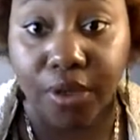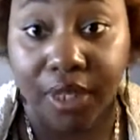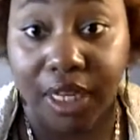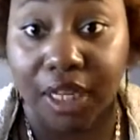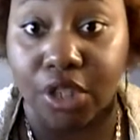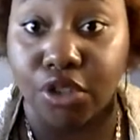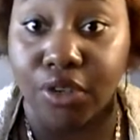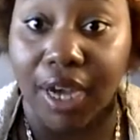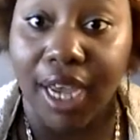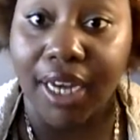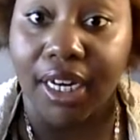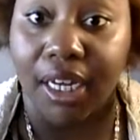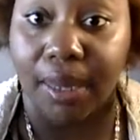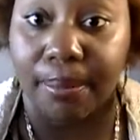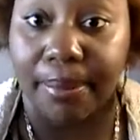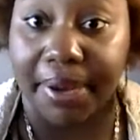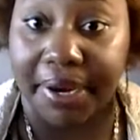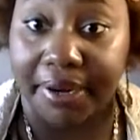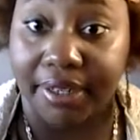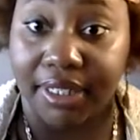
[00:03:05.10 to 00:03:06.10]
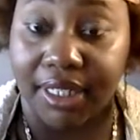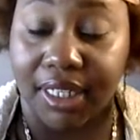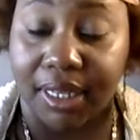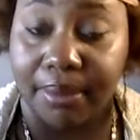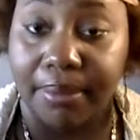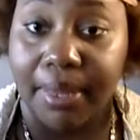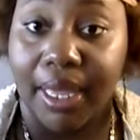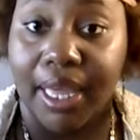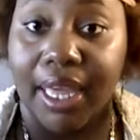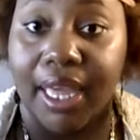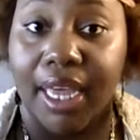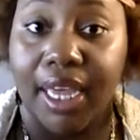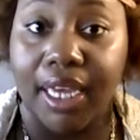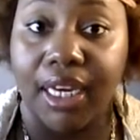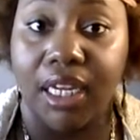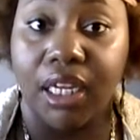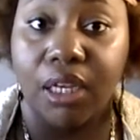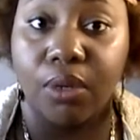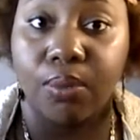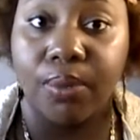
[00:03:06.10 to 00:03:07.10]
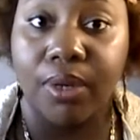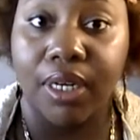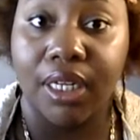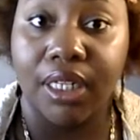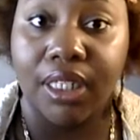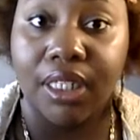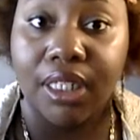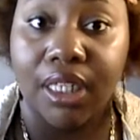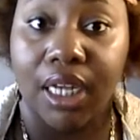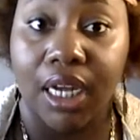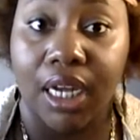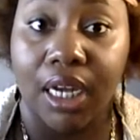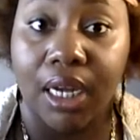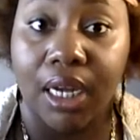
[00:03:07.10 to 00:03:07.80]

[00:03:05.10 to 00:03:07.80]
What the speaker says: they tried to embarrass Him, and He was